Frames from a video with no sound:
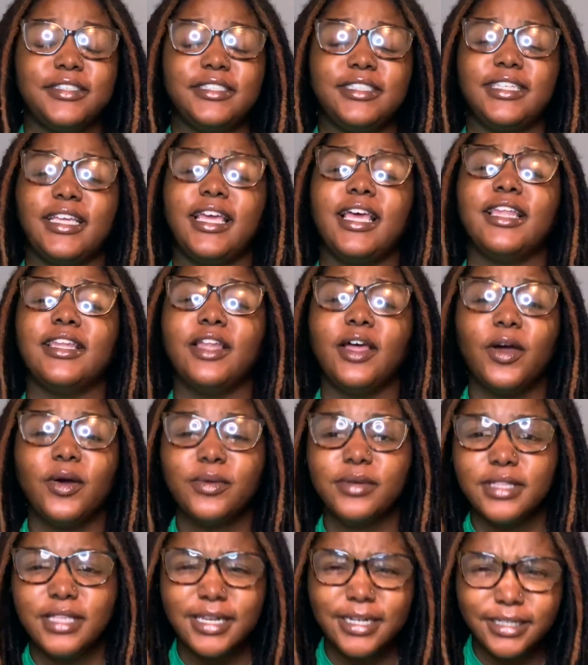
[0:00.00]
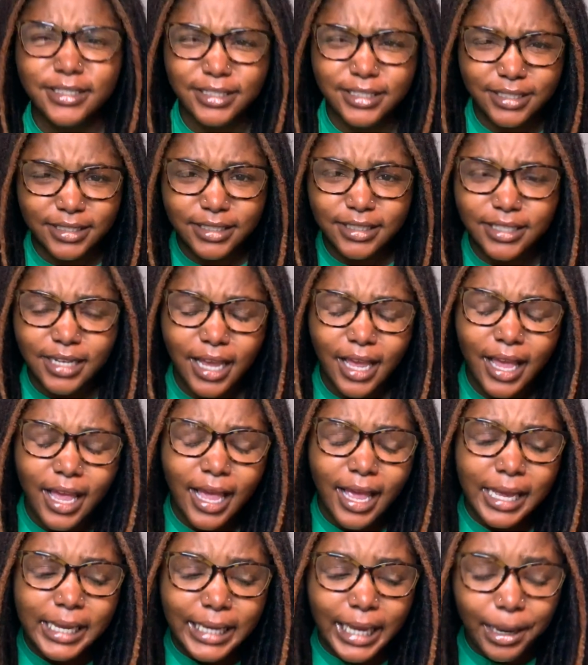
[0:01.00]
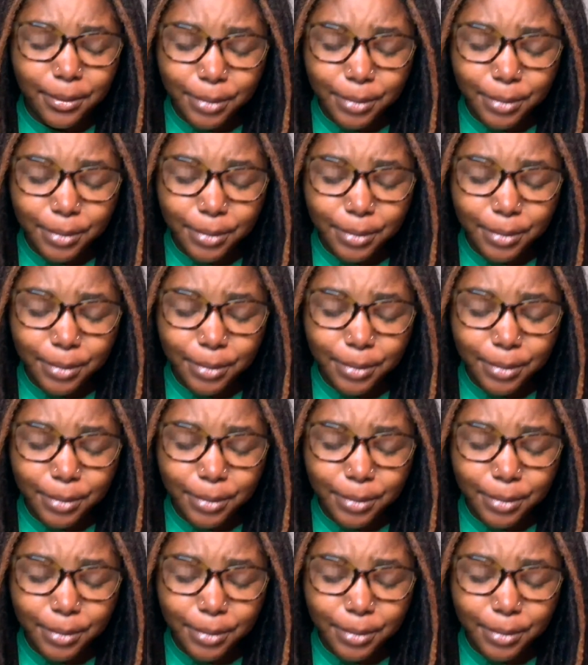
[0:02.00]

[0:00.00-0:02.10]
say hello, and then it just came